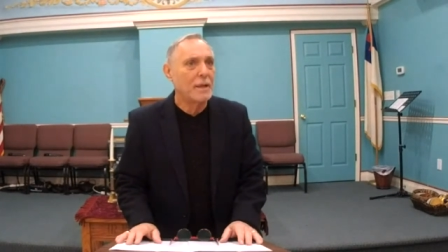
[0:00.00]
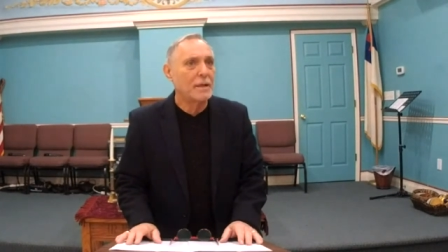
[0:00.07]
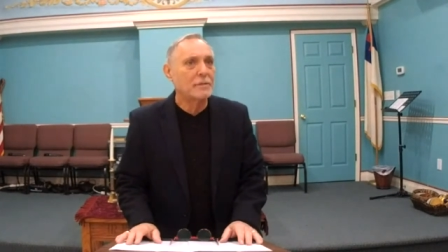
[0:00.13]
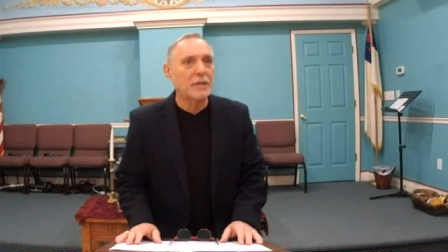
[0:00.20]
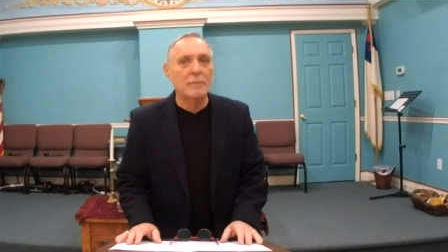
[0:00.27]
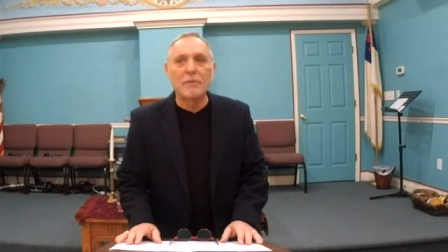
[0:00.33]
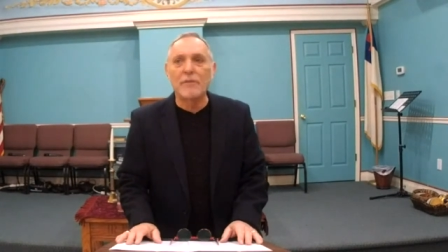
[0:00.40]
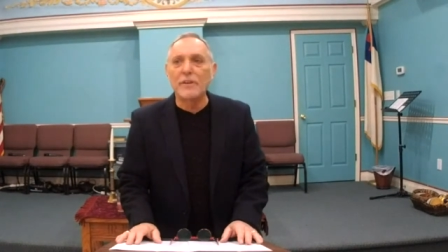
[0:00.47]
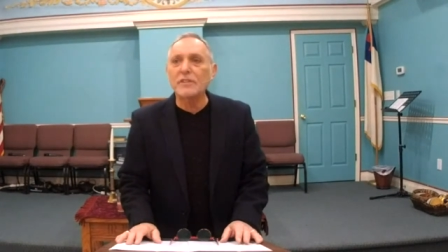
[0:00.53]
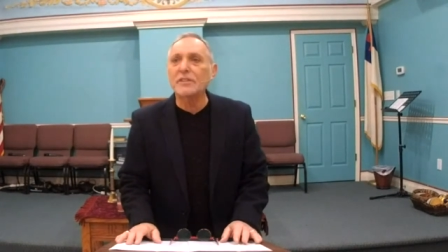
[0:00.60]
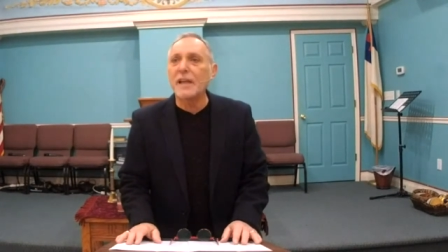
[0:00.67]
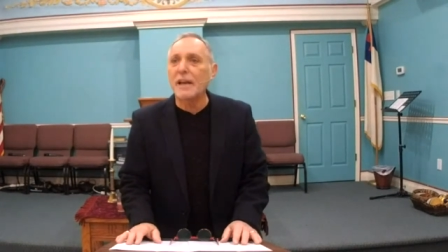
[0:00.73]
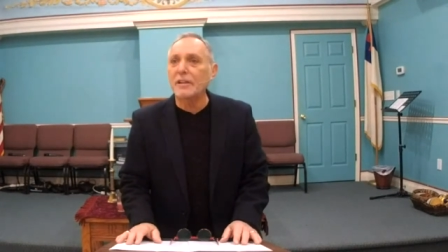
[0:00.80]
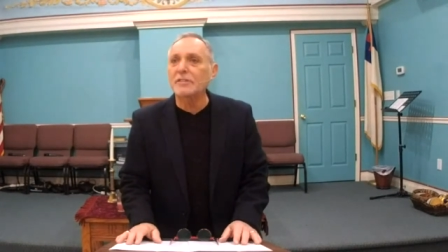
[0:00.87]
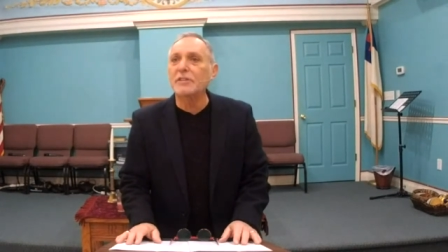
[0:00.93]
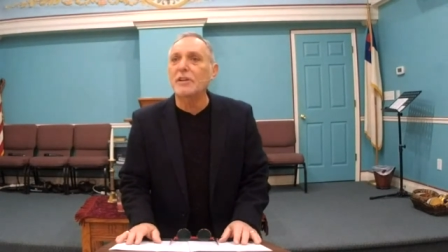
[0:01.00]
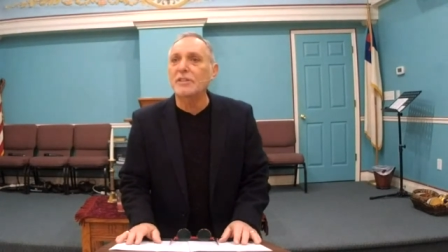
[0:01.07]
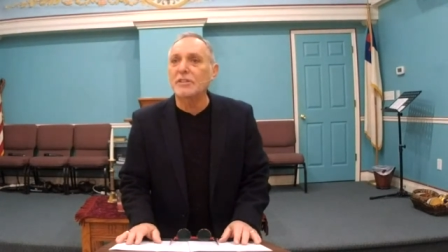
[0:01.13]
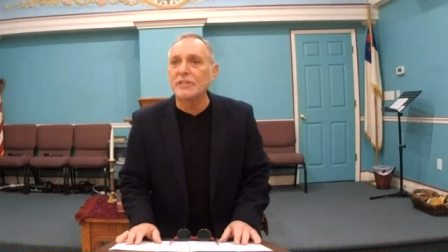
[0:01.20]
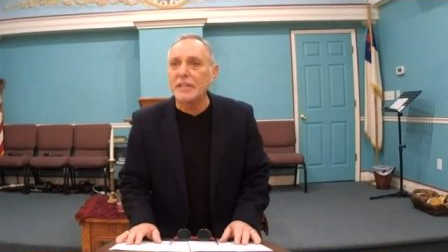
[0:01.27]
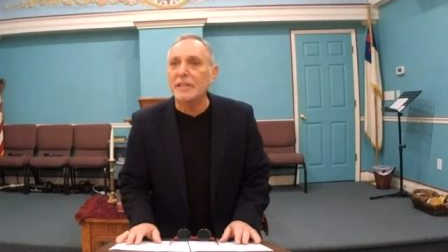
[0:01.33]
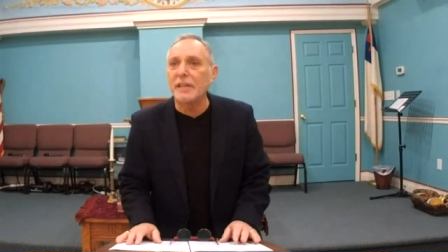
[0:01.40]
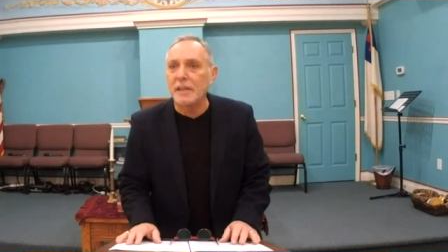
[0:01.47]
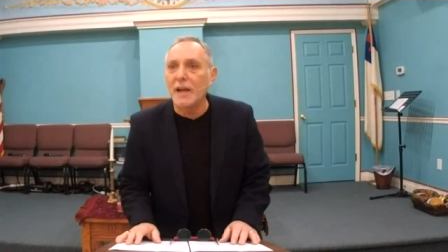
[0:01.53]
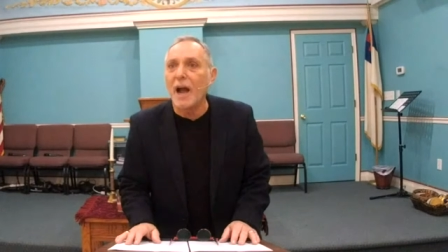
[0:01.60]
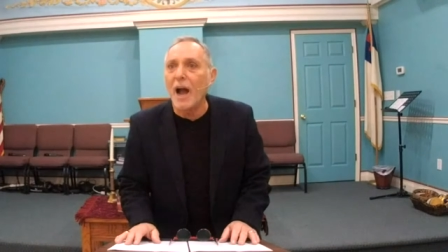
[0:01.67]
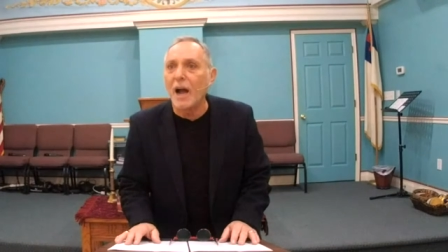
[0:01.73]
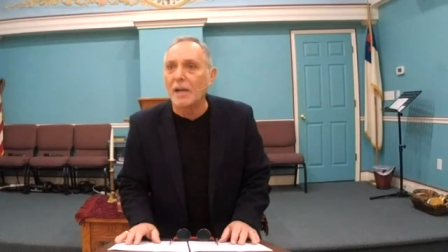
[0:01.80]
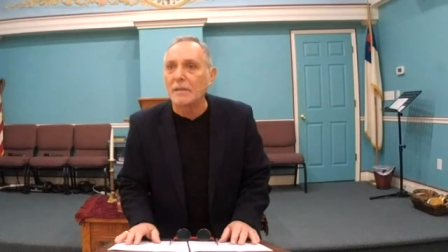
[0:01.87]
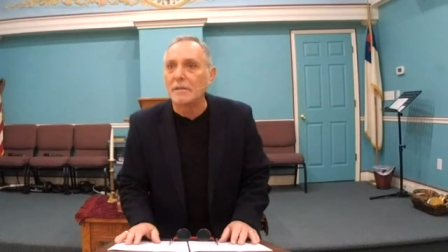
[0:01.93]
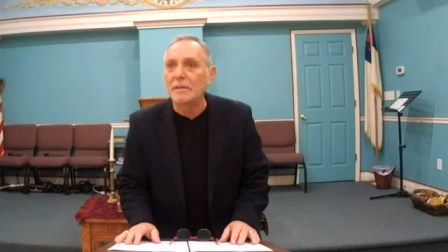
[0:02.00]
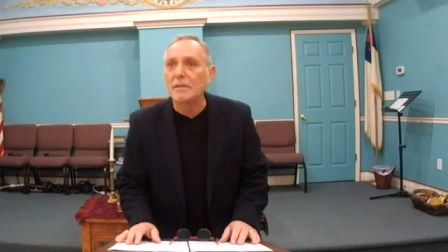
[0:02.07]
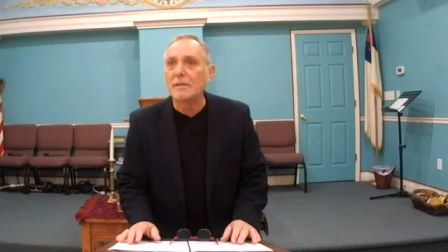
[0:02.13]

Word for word: Some of us got to start seeking God.